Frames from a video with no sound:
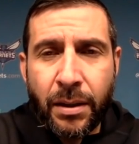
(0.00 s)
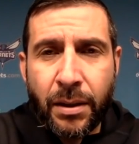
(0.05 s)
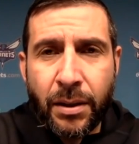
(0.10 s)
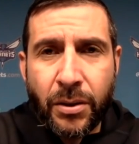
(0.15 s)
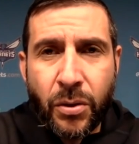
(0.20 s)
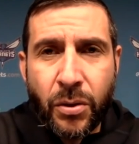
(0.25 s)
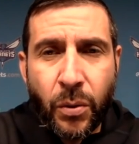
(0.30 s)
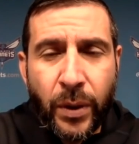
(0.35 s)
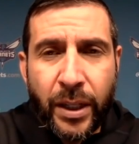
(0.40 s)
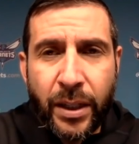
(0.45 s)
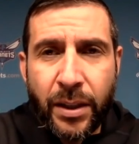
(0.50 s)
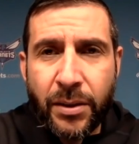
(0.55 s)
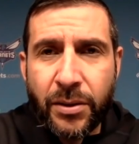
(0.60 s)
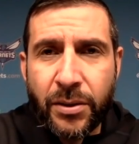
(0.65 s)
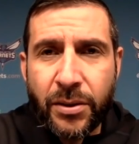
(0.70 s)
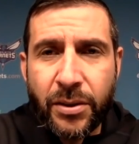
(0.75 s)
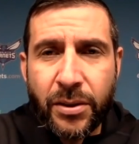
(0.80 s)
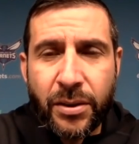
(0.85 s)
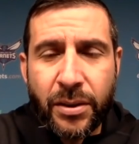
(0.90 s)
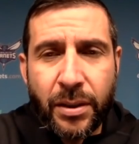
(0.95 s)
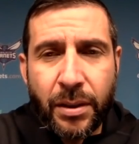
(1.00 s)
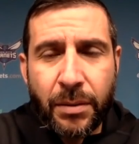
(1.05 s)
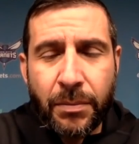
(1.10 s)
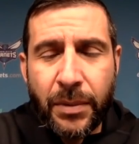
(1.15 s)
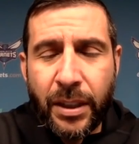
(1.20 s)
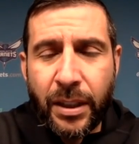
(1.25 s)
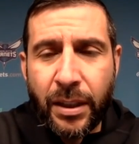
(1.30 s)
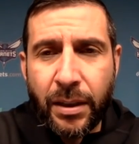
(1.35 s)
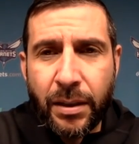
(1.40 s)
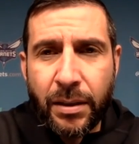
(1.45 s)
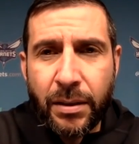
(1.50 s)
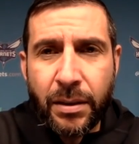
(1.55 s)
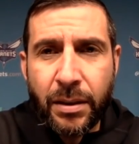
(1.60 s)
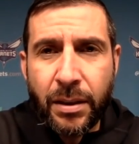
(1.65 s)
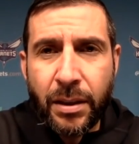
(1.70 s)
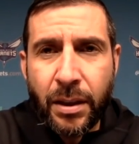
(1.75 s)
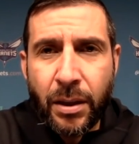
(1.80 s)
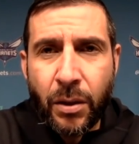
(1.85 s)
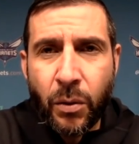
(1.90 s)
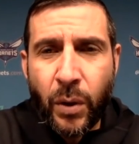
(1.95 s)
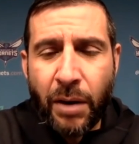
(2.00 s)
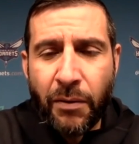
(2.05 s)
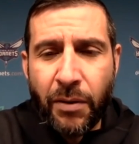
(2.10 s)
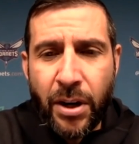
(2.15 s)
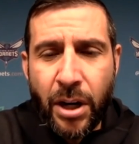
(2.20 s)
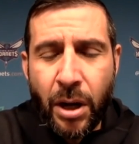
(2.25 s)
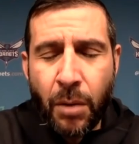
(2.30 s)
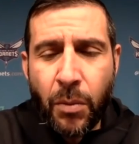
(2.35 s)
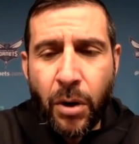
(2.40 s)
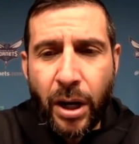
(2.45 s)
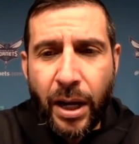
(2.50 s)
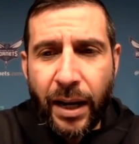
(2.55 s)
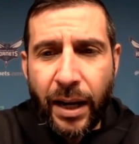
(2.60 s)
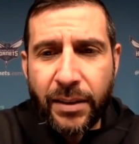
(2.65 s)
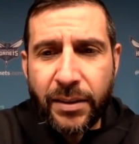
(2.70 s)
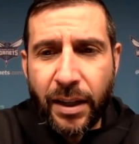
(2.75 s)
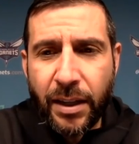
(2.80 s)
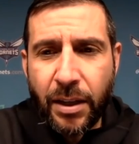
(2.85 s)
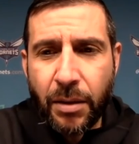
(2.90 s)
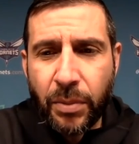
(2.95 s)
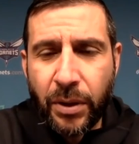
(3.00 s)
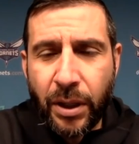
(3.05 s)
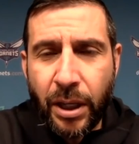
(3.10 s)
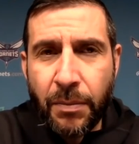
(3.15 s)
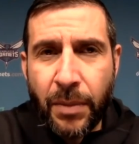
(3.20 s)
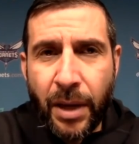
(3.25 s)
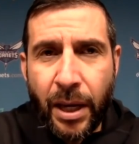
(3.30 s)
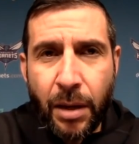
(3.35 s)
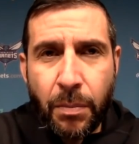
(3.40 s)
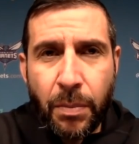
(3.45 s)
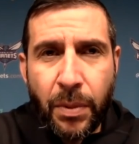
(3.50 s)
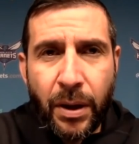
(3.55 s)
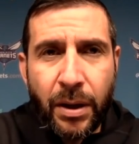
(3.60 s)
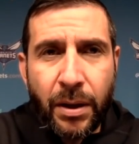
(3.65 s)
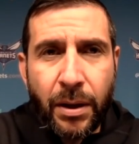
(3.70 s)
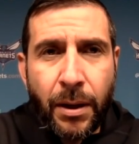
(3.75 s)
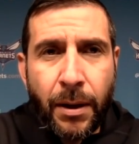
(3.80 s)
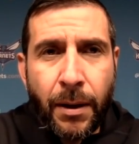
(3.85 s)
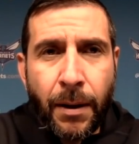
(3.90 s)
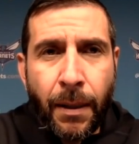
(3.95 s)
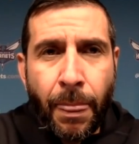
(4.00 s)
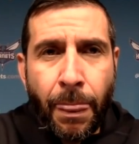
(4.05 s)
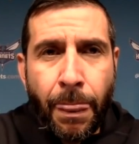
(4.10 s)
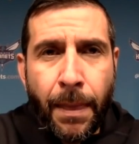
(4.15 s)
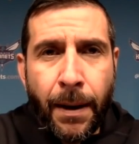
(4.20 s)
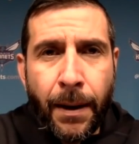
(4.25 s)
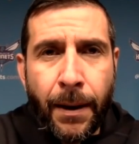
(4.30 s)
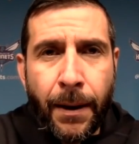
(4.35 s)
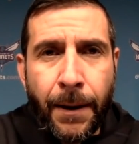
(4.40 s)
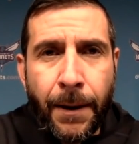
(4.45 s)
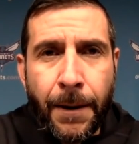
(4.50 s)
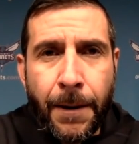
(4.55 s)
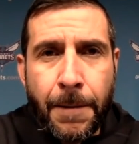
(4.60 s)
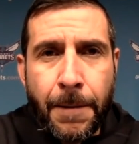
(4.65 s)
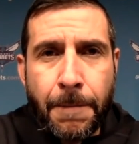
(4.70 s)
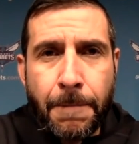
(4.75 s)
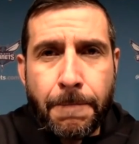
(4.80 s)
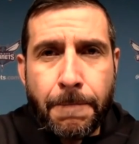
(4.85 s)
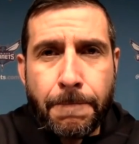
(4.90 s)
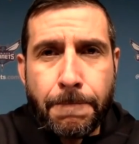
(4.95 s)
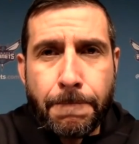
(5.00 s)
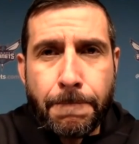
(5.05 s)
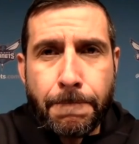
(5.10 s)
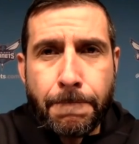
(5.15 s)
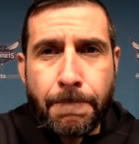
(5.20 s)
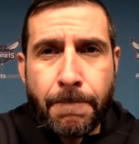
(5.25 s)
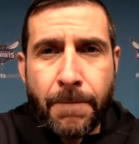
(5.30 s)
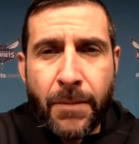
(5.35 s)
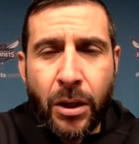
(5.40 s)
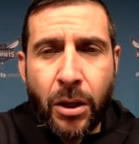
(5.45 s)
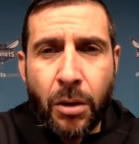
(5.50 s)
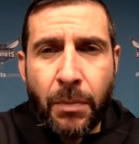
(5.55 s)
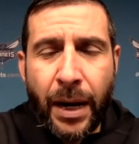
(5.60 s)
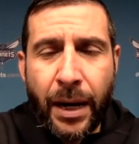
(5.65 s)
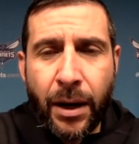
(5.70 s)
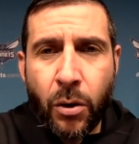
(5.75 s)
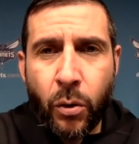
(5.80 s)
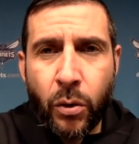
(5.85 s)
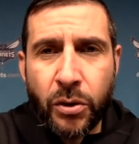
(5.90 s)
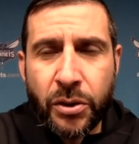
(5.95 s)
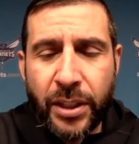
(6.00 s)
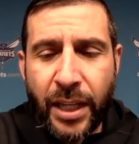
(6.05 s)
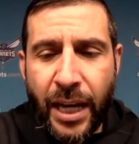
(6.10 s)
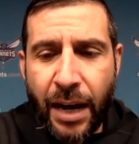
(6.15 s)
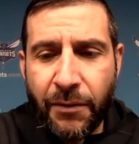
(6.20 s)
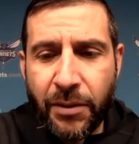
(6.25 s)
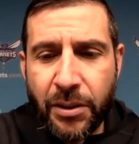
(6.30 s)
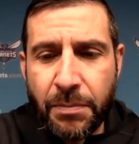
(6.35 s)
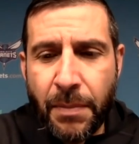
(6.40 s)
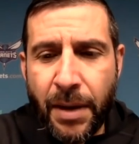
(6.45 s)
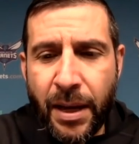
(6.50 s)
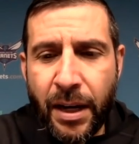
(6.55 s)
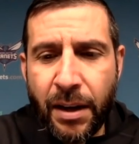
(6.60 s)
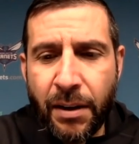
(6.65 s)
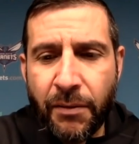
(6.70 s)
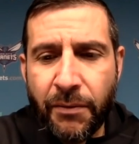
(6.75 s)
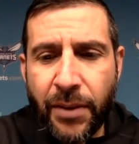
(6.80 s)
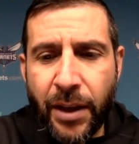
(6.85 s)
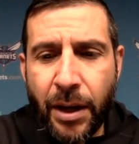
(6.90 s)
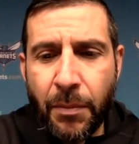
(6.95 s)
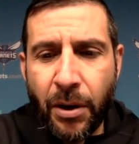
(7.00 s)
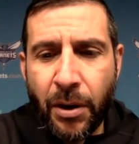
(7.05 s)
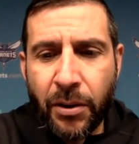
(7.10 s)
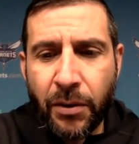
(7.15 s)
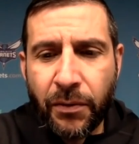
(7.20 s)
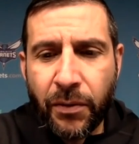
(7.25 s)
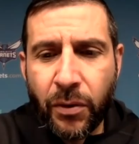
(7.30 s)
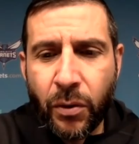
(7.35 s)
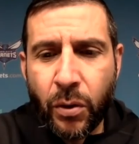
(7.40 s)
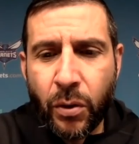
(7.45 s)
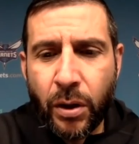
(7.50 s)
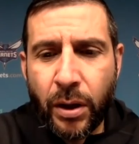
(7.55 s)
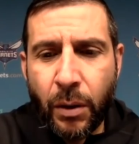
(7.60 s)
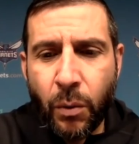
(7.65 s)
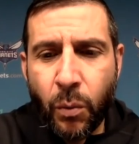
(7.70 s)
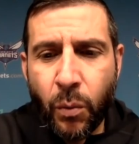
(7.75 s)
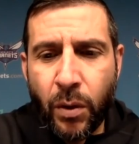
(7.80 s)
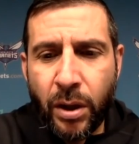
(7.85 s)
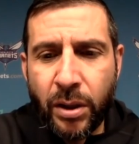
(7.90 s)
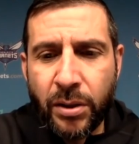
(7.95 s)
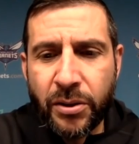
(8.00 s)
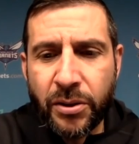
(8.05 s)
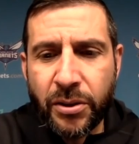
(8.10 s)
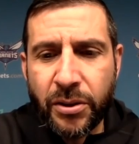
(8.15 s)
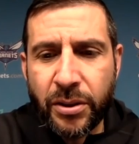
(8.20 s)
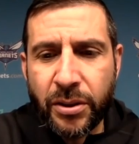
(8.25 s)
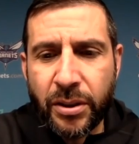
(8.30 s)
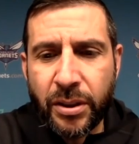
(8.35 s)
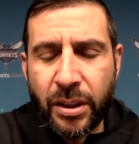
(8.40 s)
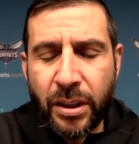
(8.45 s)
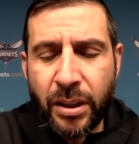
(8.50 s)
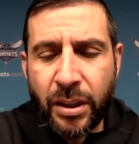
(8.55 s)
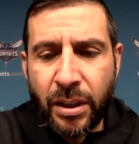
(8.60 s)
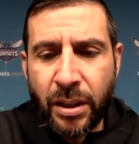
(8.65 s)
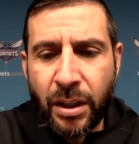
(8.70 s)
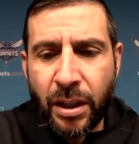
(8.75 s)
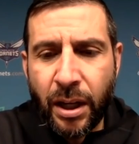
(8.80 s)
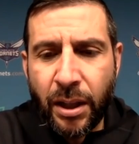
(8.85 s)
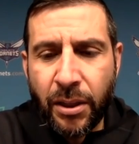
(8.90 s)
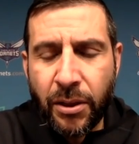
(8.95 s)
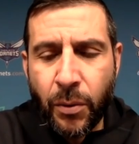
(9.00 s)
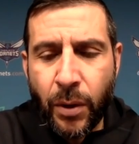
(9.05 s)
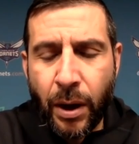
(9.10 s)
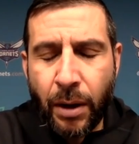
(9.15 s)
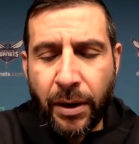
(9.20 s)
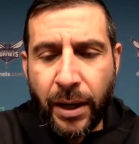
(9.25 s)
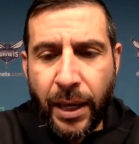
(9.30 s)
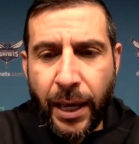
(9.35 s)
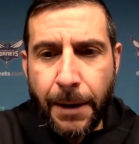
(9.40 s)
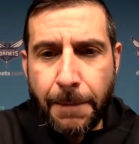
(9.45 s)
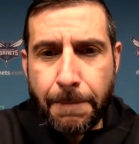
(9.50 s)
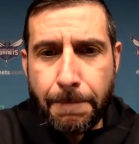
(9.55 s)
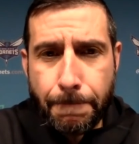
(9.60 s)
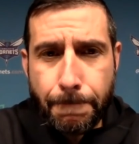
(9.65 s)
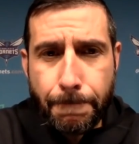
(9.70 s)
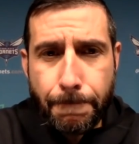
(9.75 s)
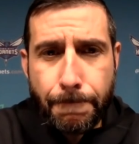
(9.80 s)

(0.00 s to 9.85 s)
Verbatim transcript: the twins. I mean, we have a number of guys that can play make, but, um, you know, my goal is to have as many of them on the floor at once uh, throughout a game.